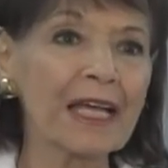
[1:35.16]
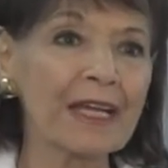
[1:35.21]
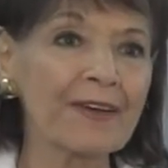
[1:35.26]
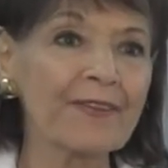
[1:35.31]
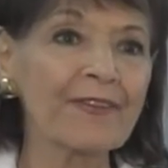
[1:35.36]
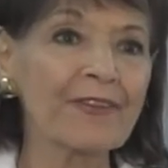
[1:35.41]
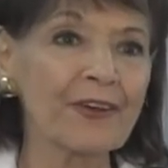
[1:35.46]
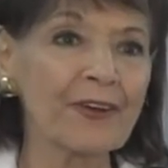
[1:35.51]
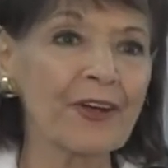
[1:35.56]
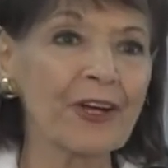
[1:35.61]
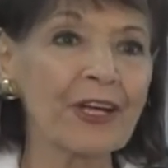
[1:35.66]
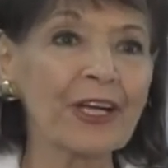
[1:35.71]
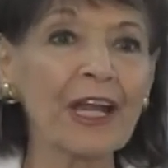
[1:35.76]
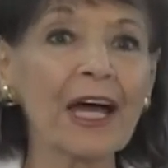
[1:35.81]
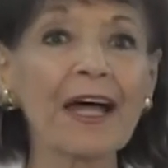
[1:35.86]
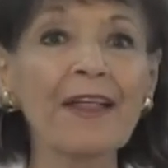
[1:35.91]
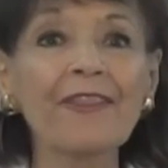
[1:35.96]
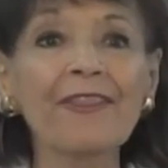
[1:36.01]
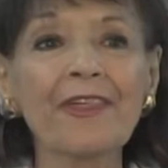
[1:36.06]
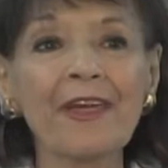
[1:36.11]
lot of, there are
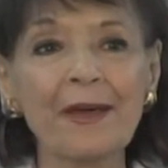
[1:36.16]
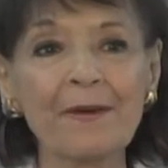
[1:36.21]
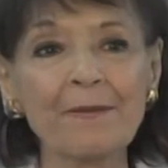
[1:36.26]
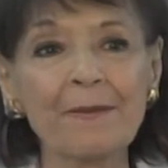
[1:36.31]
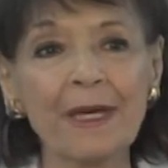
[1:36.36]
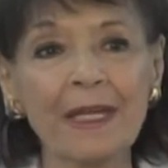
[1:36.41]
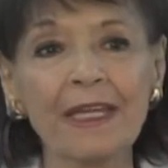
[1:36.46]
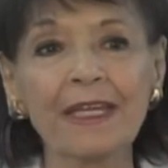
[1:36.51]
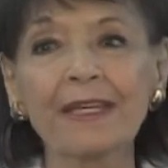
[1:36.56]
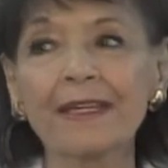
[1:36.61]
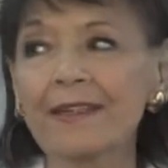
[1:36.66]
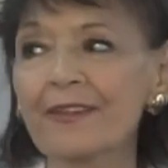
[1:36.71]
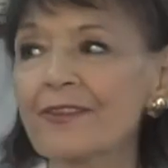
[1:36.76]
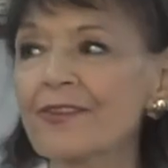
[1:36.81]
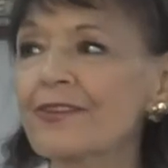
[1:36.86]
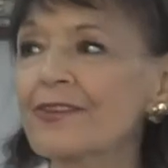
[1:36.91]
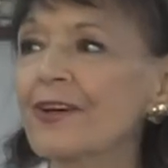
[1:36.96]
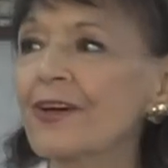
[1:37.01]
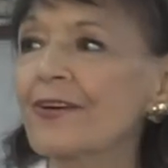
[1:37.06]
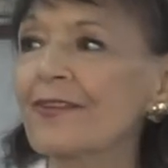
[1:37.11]
not that many
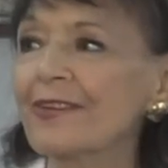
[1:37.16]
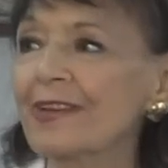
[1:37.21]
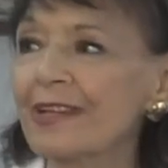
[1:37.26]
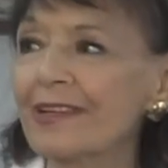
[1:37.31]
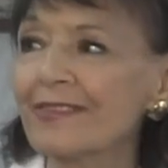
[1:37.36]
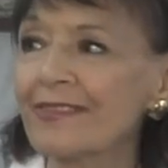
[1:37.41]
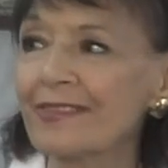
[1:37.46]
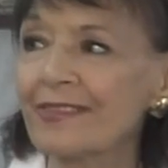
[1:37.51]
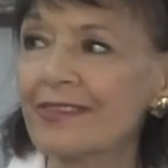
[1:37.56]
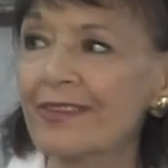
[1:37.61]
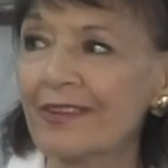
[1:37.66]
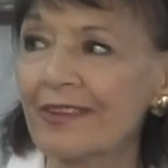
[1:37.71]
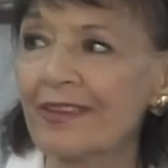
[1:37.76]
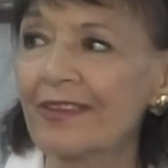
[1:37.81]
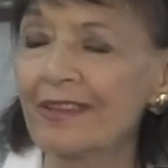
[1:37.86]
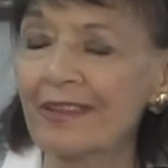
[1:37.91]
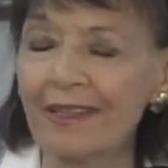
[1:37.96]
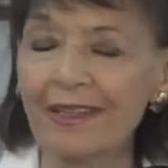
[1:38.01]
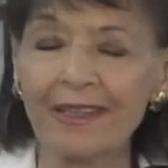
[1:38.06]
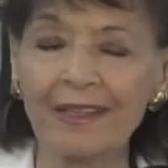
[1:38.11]
conservatives
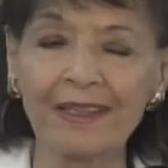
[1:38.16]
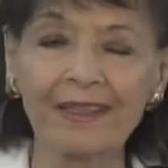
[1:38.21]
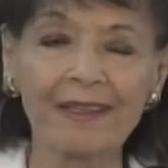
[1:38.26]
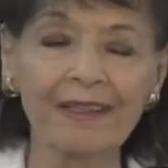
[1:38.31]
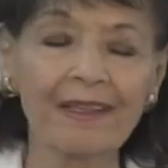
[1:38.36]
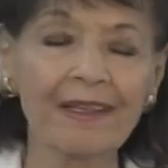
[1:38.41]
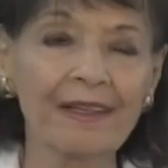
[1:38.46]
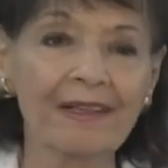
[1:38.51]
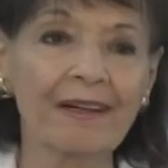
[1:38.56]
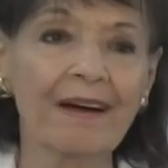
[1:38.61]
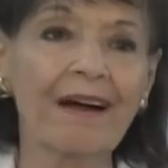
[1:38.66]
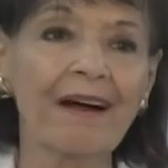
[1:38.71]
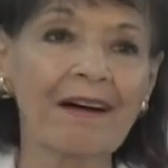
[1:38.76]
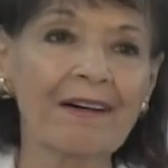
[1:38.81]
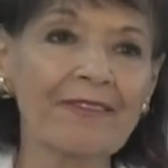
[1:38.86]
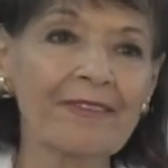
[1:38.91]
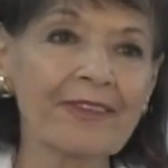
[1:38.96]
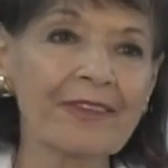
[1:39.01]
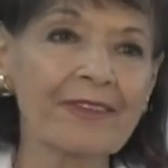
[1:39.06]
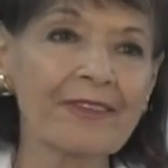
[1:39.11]
in the
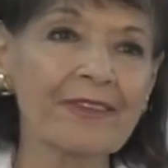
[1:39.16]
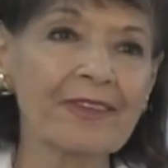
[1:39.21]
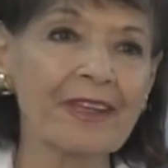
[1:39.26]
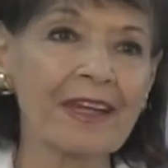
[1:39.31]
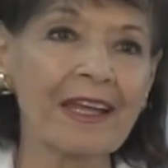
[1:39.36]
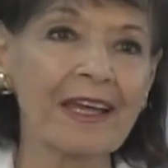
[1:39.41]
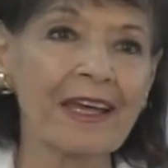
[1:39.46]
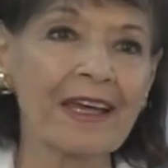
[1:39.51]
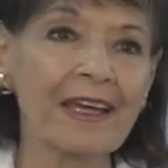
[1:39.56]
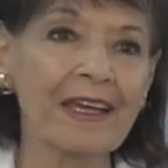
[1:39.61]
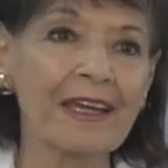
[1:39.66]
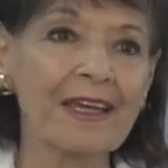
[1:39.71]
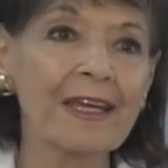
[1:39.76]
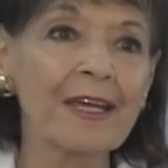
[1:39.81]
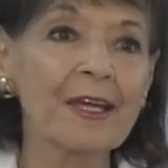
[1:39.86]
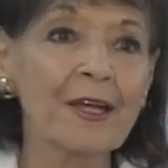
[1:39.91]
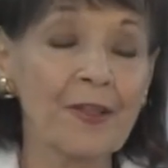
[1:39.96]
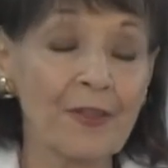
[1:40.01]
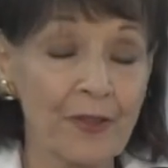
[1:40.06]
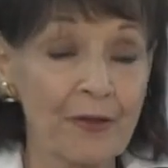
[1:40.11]
office today.
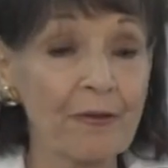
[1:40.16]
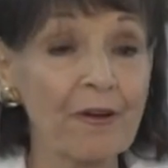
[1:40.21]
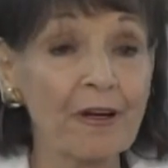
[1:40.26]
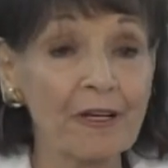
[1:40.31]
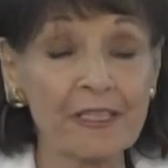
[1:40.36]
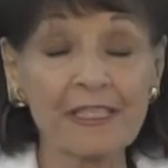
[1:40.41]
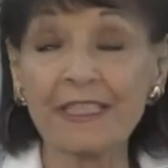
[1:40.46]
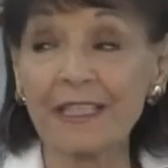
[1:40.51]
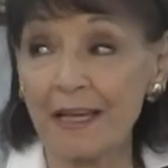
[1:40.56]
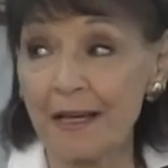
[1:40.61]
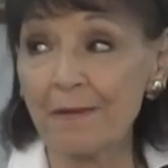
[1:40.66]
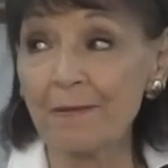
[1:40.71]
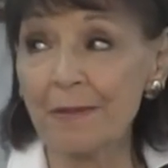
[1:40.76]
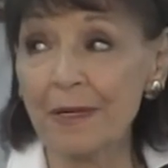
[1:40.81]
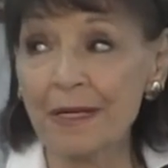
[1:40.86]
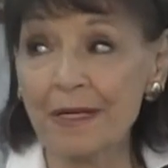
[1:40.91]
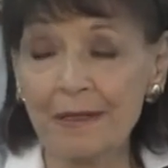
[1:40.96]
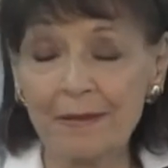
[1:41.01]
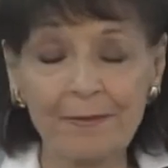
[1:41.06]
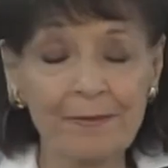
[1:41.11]
There are some,
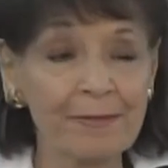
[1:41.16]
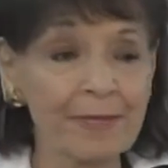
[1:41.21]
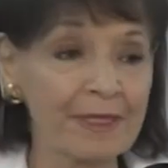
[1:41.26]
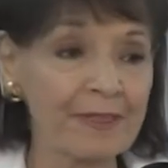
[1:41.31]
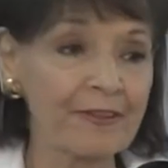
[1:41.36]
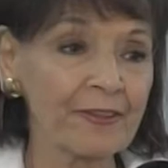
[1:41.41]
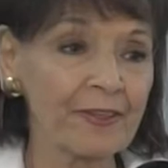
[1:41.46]
but they're